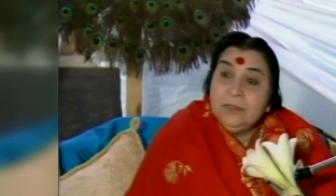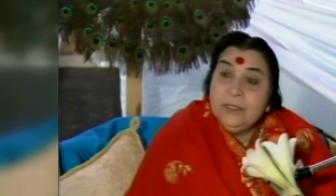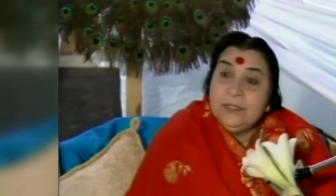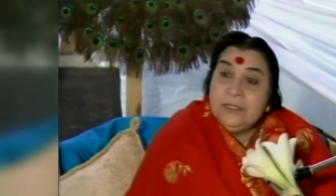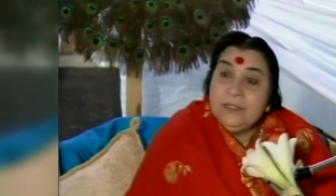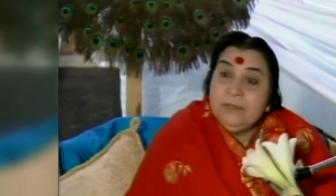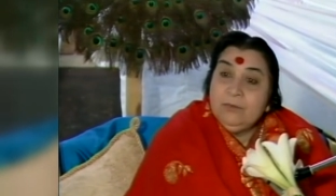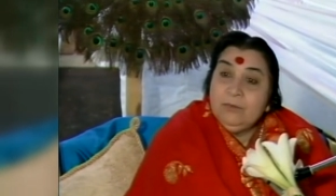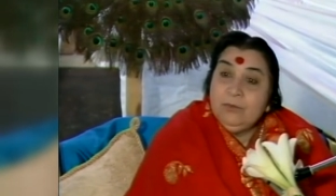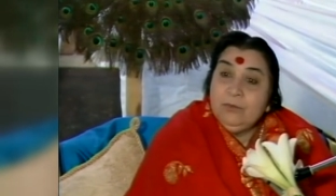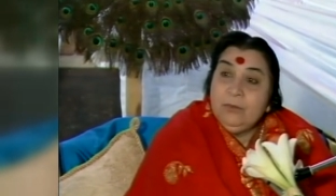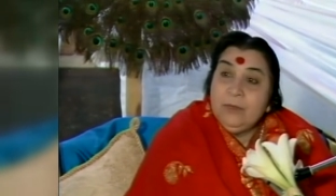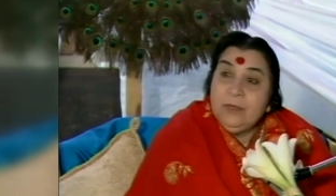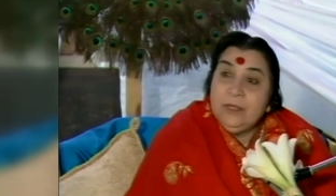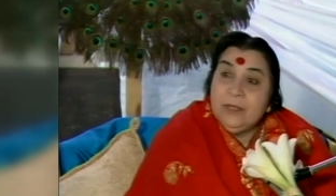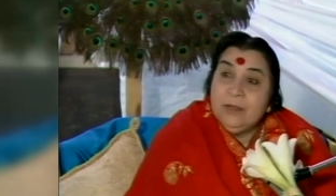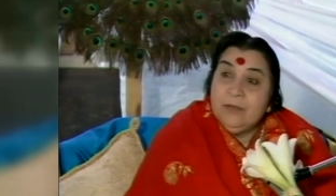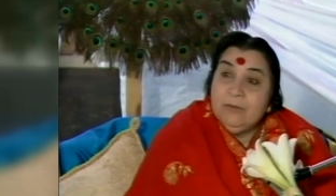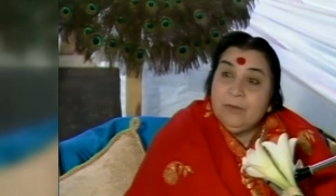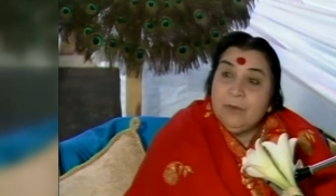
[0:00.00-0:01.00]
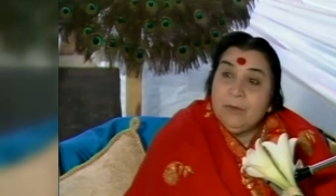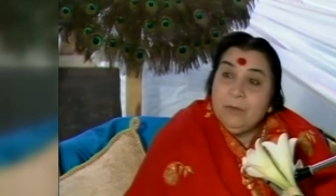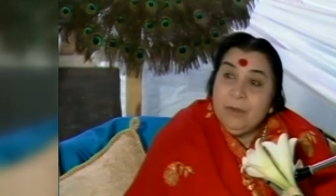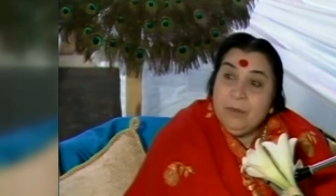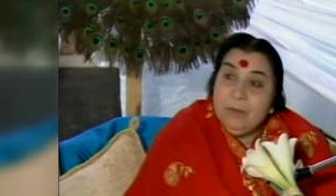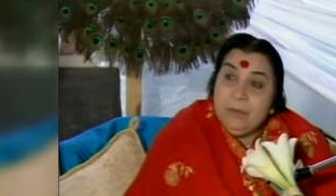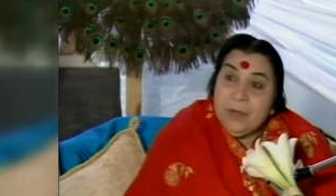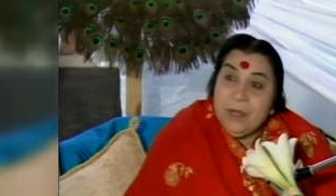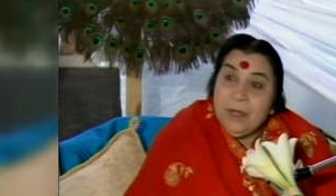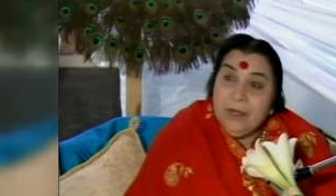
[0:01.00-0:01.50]
they said wood will come from
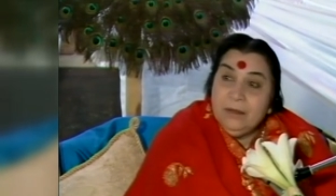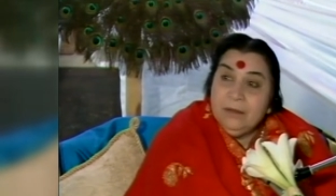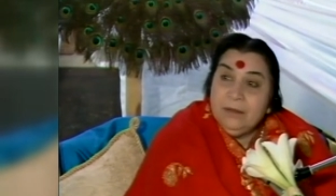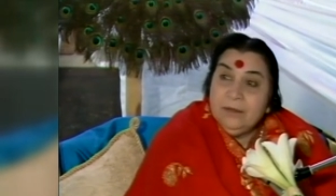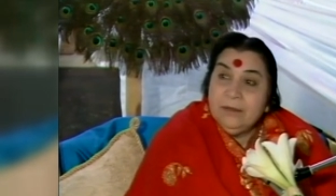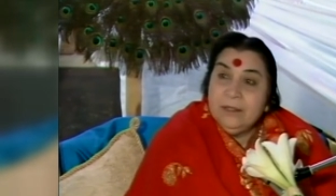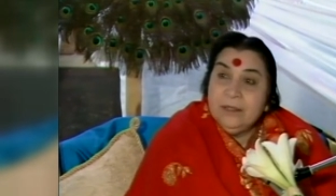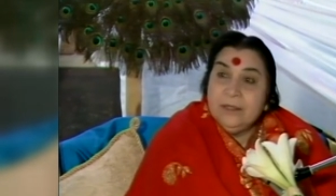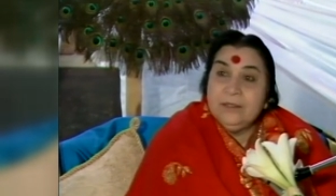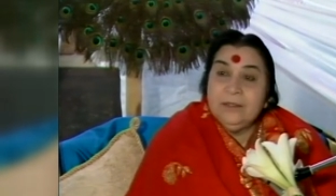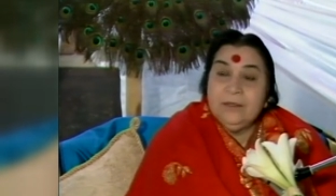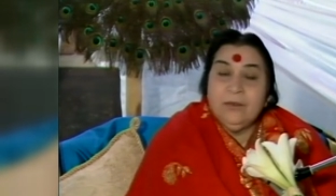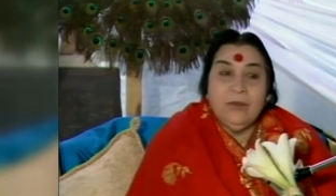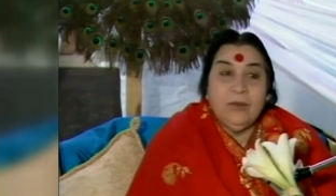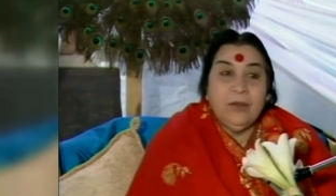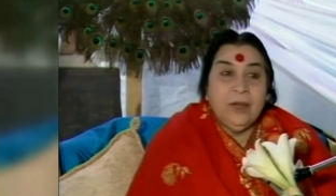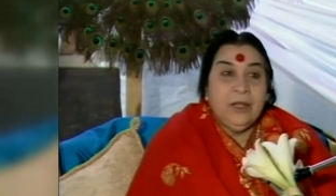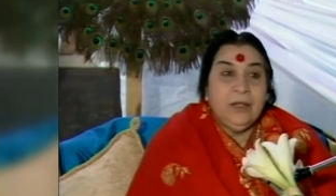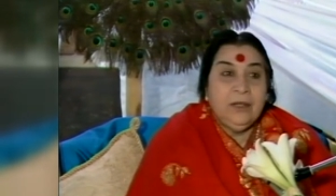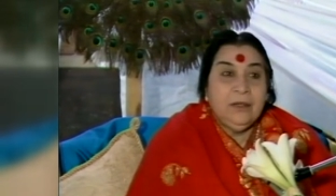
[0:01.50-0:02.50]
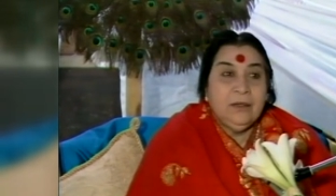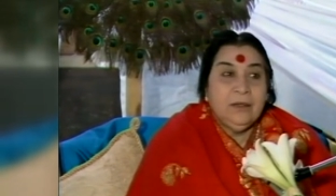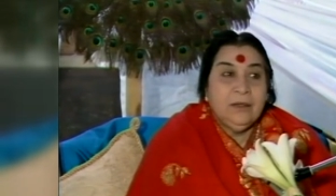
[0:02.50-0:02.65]
Nepal. I said, all right.